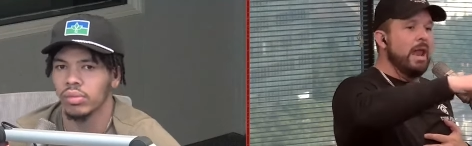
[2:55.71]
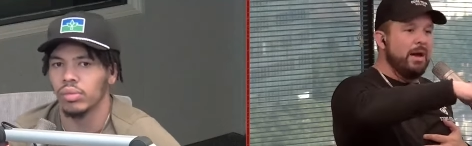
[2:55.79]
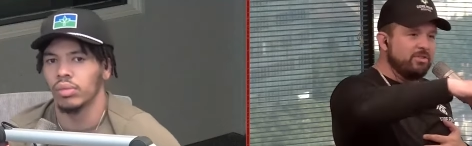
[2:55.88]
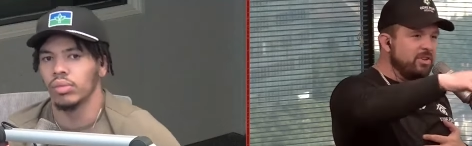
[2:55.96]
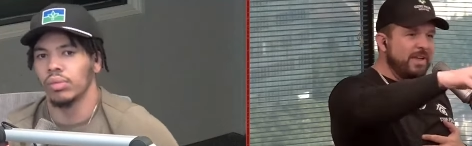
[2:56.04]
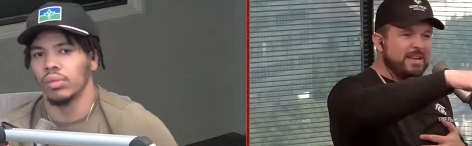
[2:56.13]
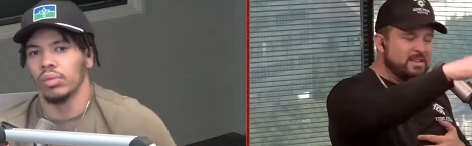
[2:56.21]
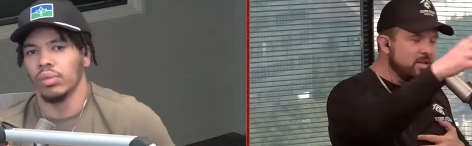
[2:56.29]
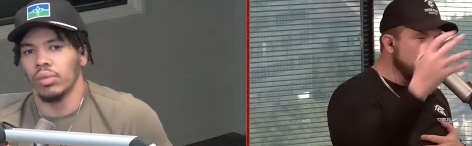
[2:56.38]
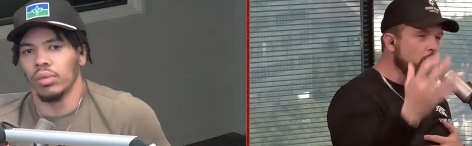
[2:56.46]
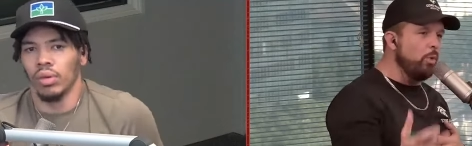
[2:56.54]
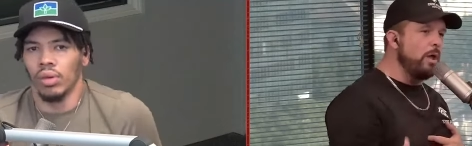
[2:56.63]
Speaker 1: and obviously things
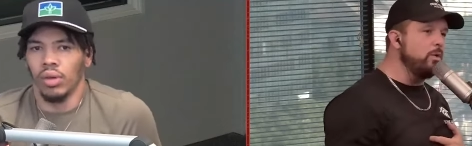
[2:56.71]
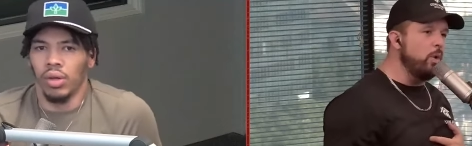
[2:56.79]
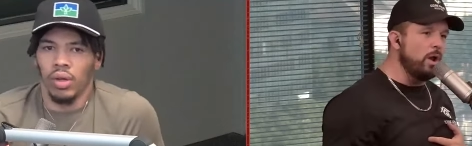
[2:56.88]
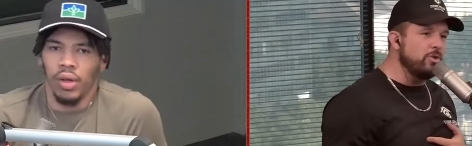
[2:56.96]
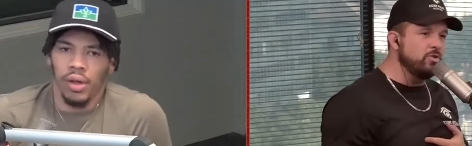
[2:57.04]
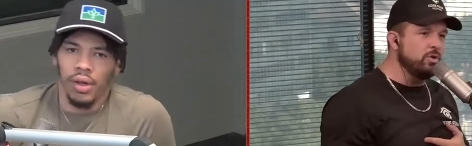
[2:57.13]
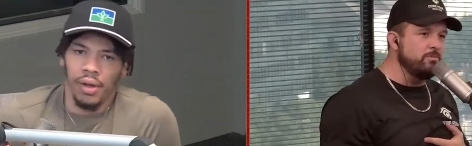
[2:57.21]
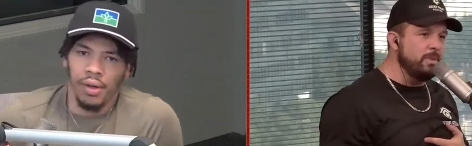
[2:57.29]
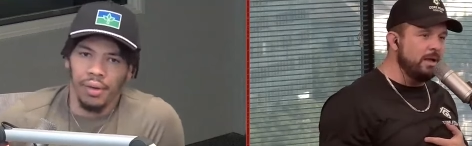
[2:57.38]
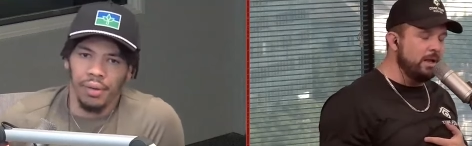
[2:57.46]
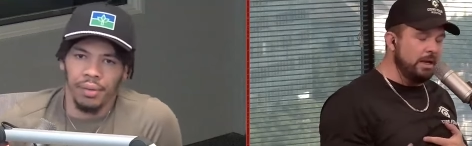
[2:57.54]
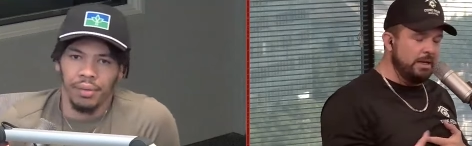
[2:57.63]
didn't go the way you wanted to in,
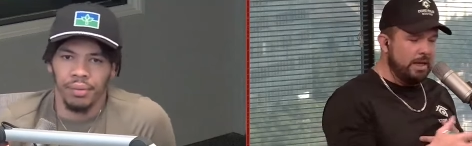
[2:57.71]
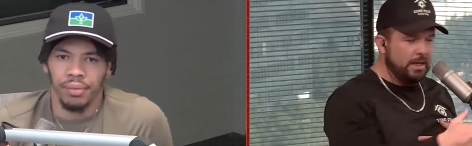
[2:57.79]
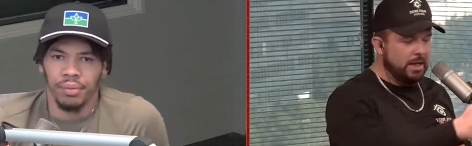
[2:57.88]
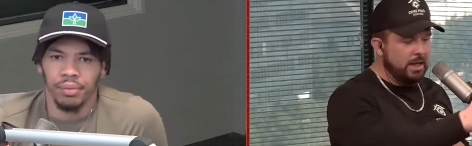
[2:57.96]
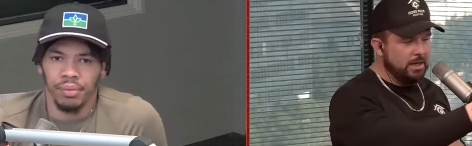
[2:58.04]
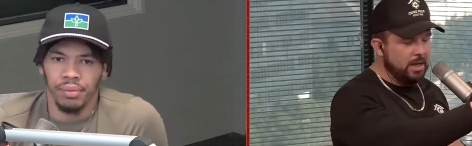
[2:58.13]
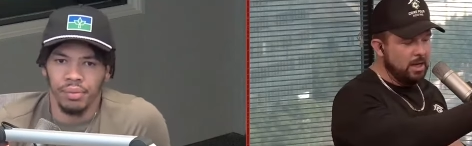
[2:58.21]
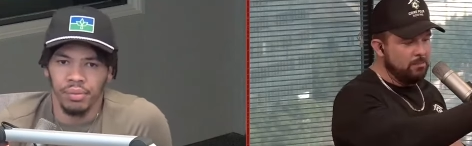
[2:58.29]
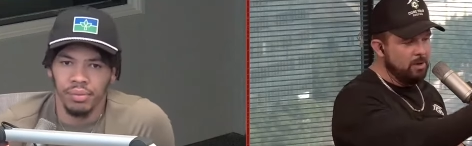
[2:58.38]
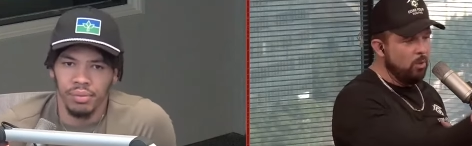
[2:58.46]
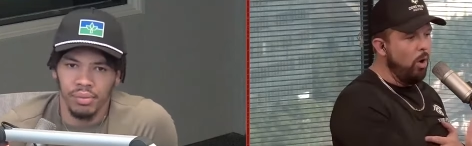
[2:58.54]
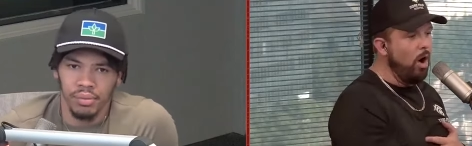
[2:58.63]
in, in, in uh,
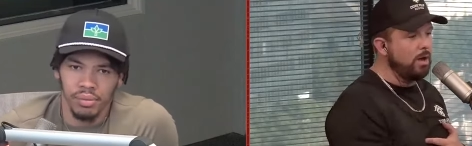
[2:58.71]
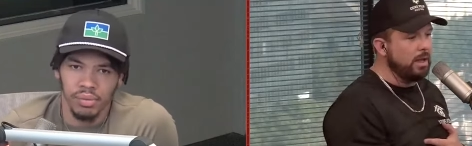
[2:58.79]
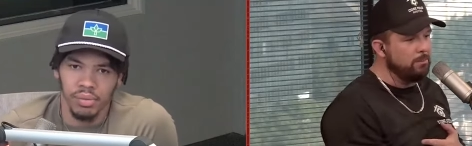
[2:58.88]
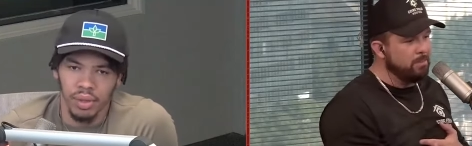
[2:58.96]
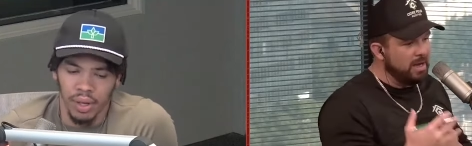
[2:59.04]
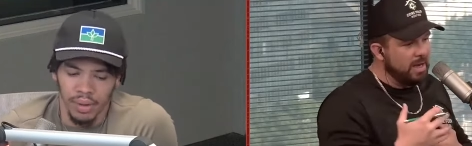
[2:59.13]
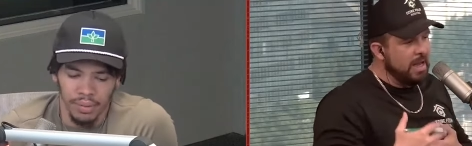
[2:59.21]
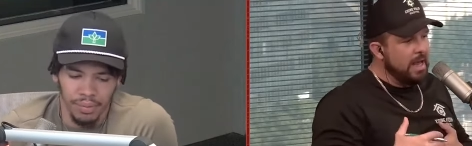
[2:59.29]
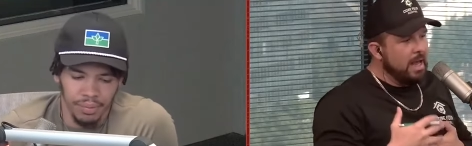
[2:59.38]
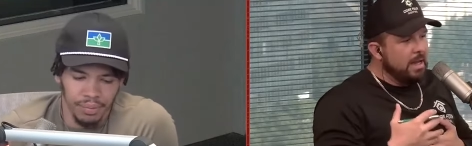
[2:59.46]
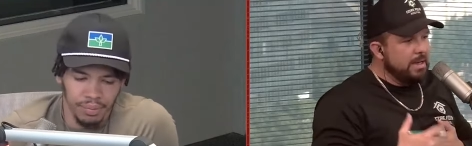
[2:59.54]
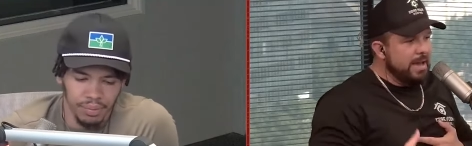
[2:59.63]
Milwaukee, but
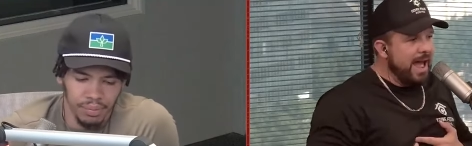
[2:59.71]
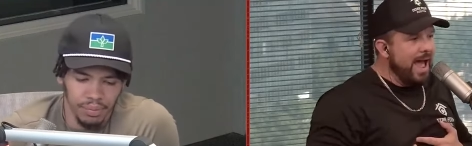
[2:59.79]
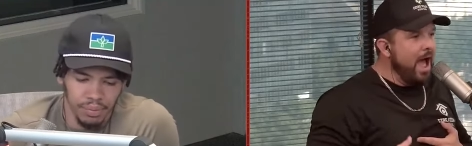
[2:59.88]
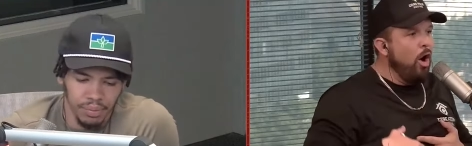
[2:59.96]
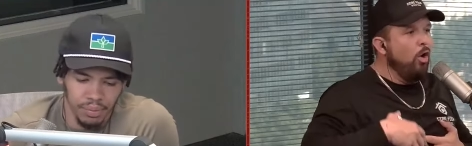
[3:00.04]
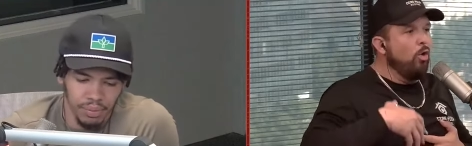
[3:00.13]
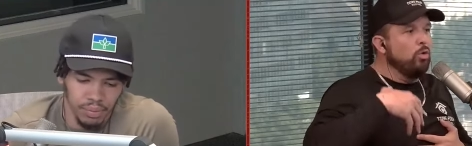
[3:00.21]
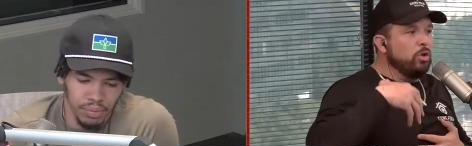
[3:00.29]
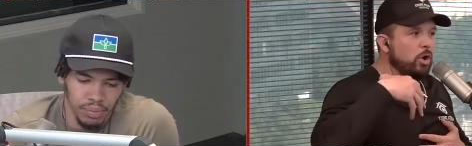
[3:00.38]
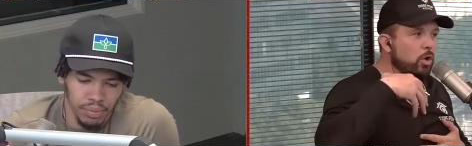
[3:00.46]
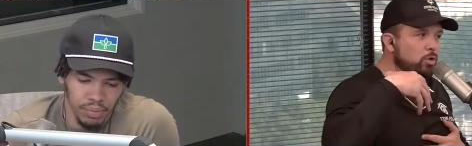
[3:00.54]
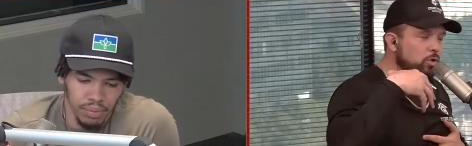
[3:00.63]
now,
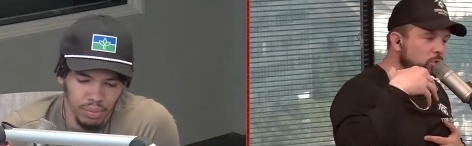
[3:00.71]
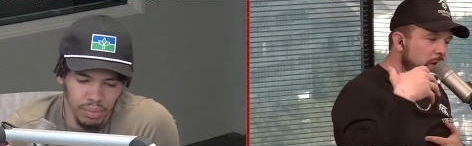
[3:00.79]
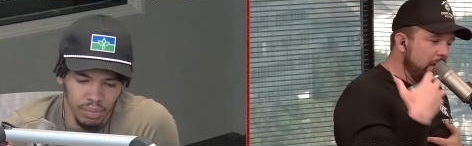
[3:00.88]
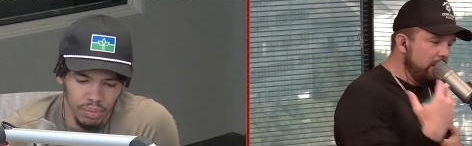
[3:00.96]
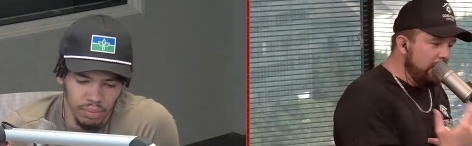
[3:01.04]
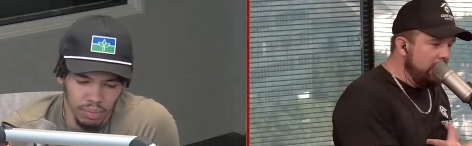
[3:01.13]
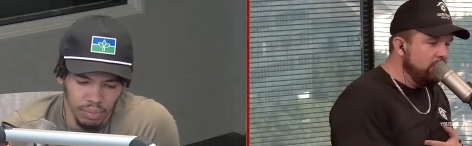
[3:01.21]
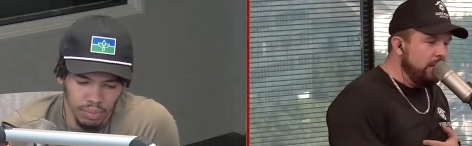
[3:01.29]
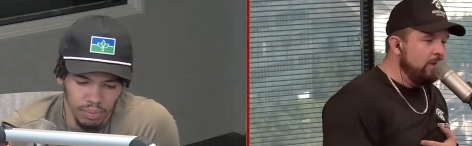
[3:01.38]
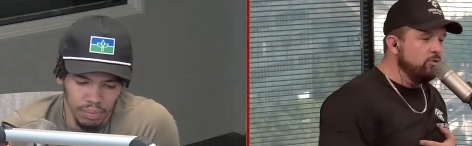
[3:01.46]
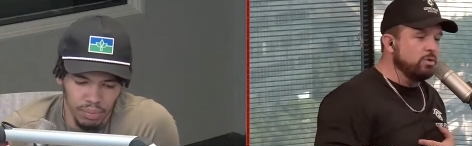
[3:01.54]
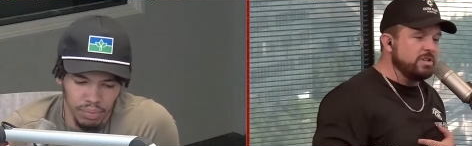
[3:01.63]
you know, you he he
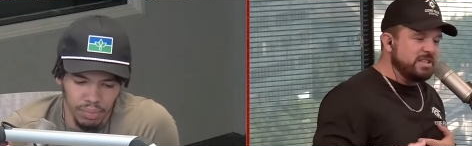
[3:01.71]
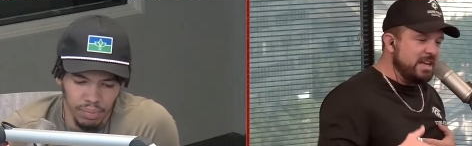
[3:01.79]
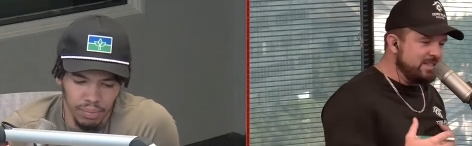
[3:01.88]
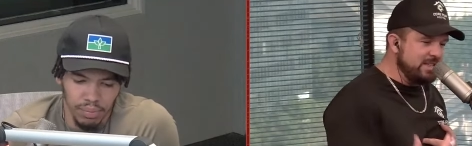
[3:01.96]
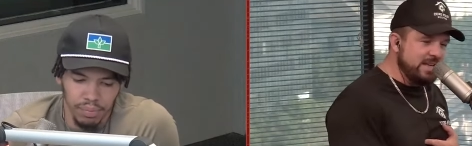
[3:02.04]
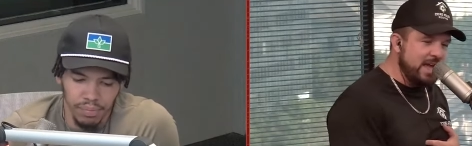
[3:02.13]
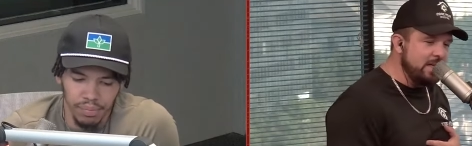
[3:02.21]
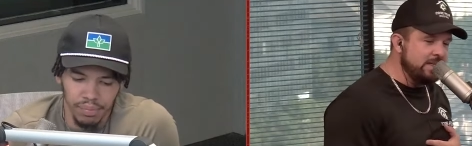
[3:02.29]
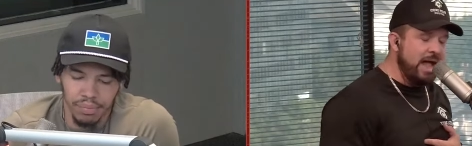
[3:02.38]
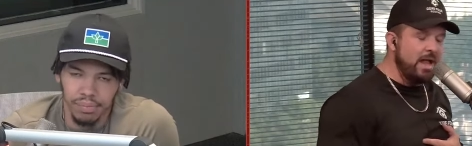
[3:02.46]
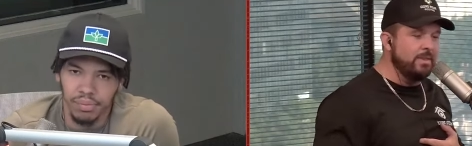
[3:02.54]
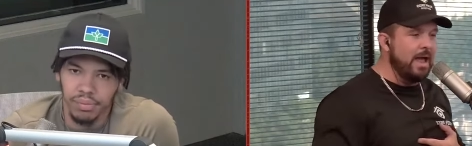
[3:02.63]
he's resuscitated
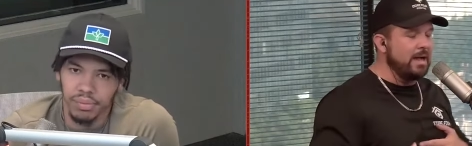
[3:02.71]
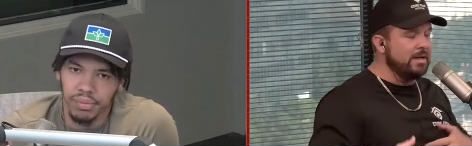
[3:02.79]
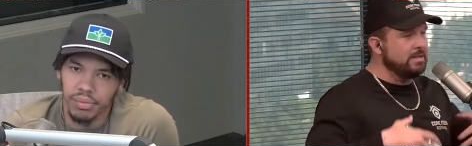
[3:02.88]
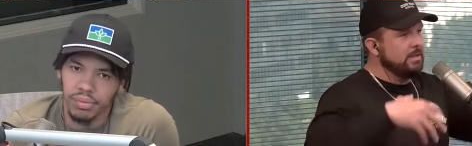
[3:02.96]
that that